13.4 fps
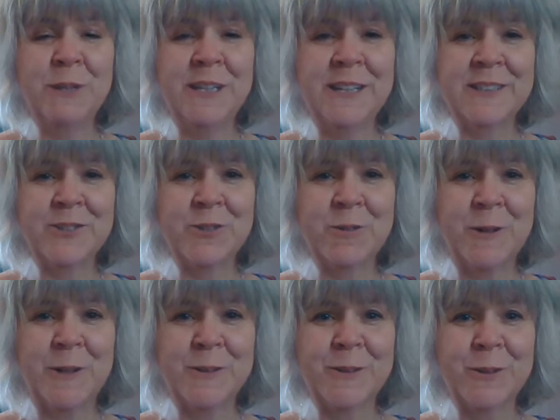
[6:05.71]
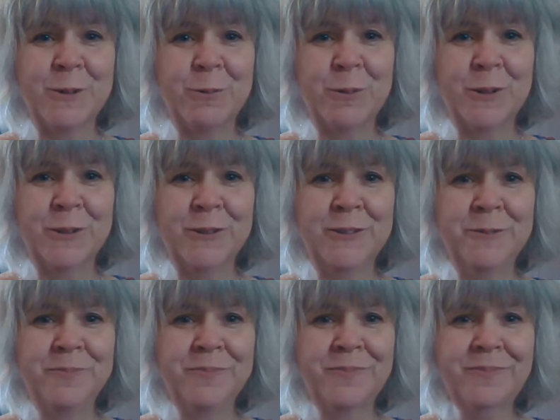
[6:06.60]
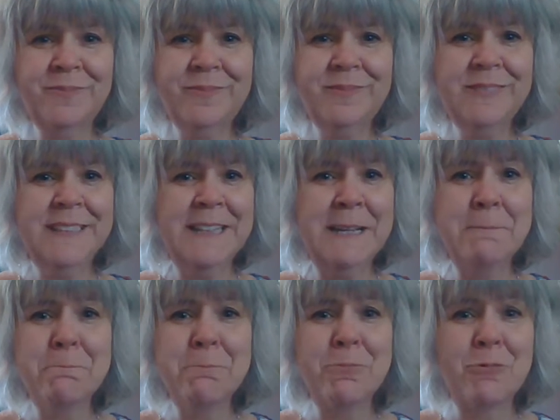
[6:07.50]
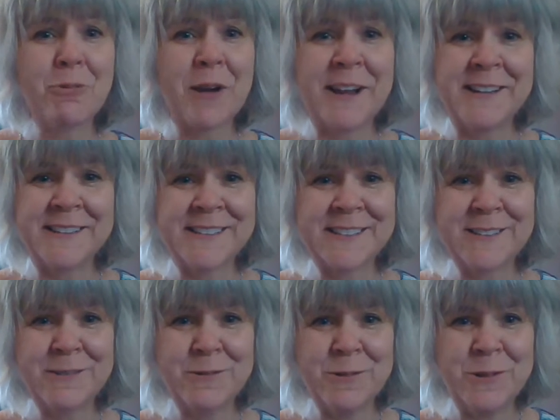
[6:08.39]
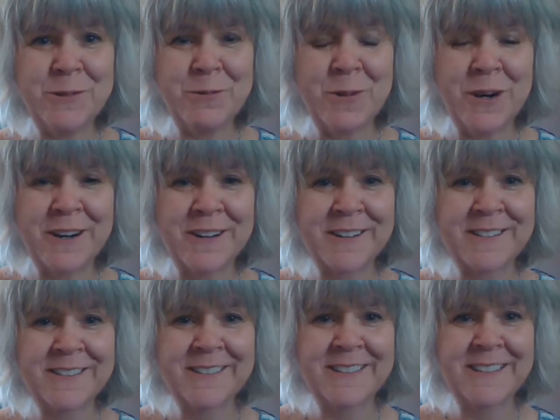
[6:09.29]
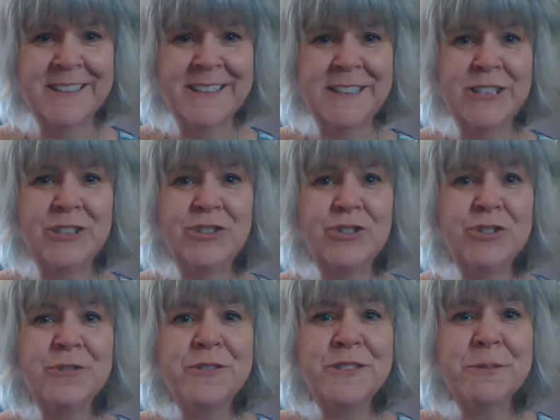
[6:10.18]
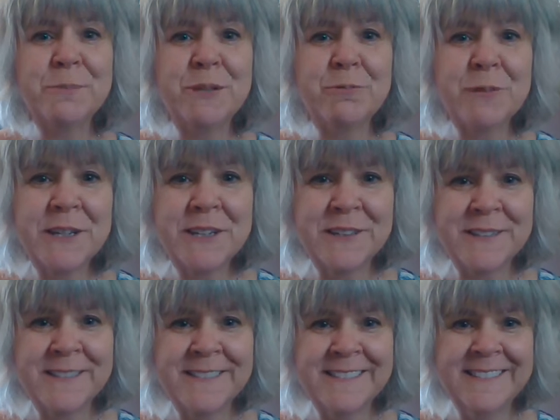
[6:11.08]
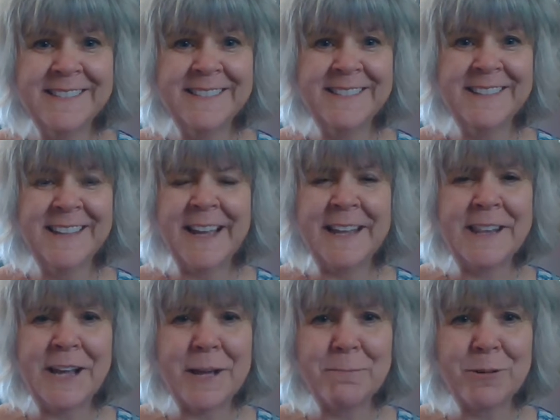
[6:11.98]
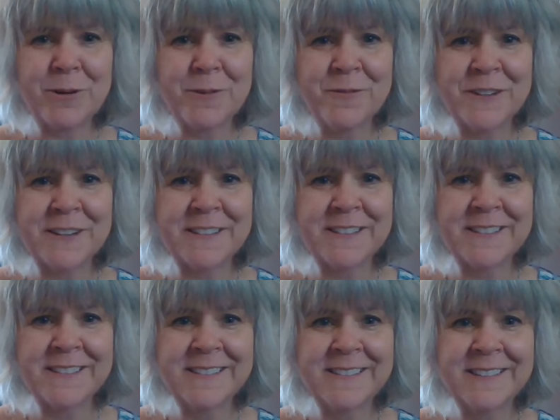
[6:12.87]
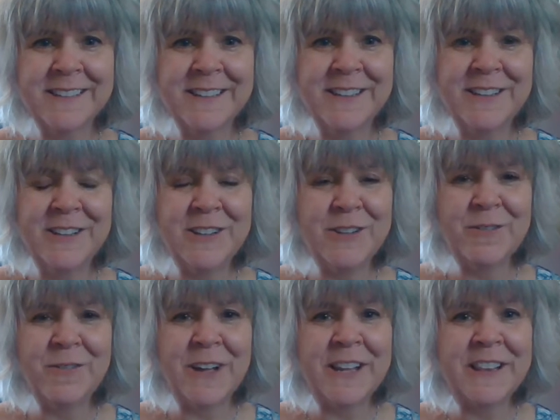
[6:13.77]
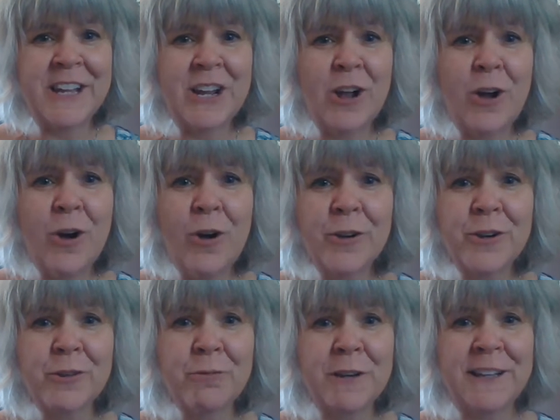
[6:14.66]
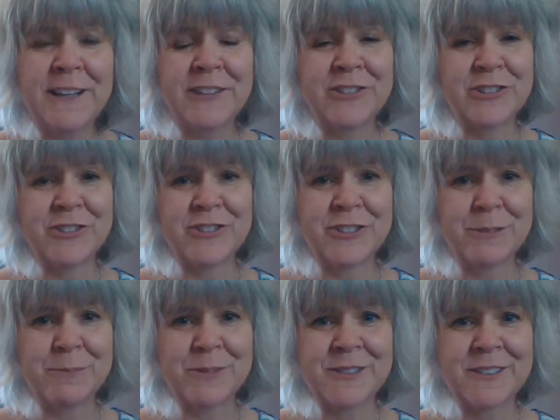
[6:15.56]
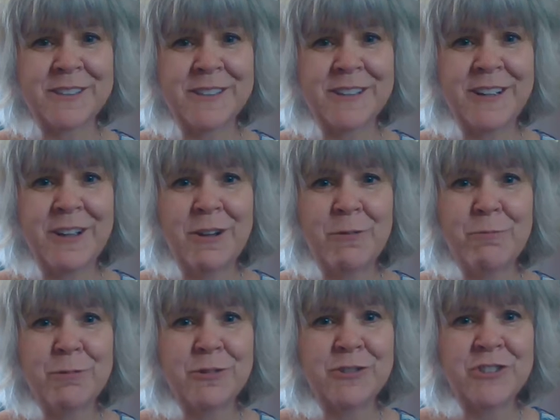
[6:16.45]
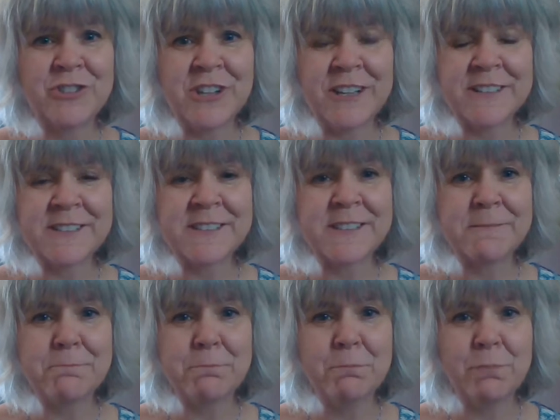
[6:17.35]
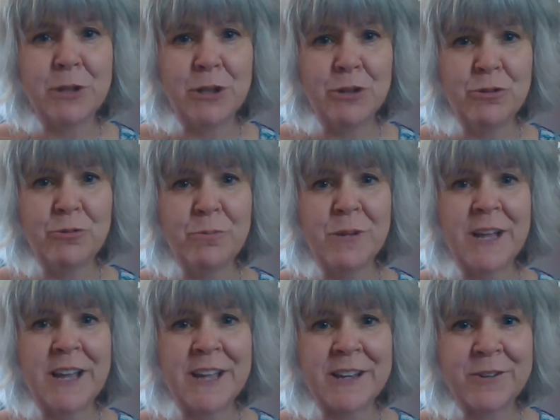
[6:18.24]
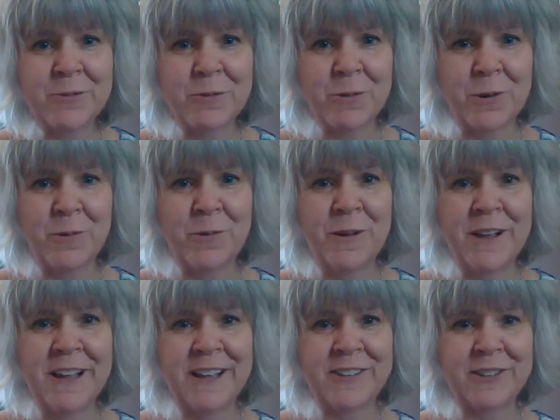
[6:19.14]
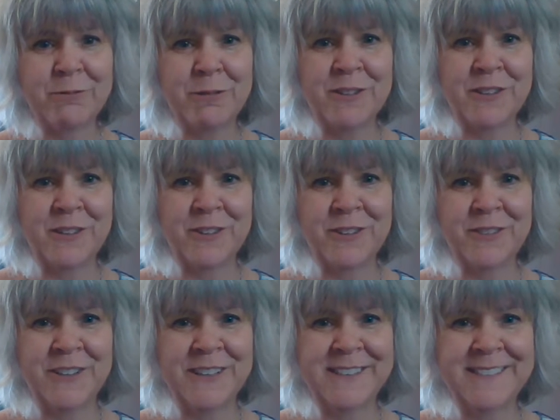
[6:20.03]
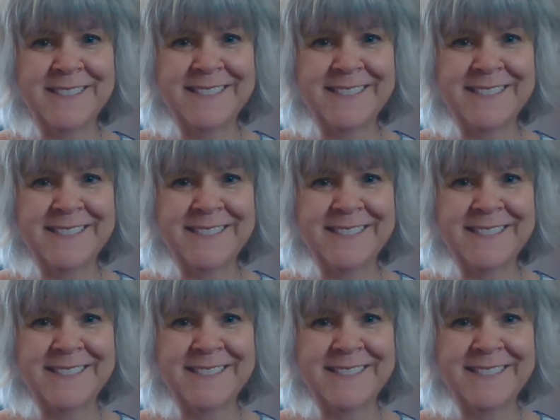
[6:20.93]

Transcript: week, as you go out into the world, embrace who you are. Choose to be real and not perfect. You'll find that all your relationships will just bloom and grow as a result of it.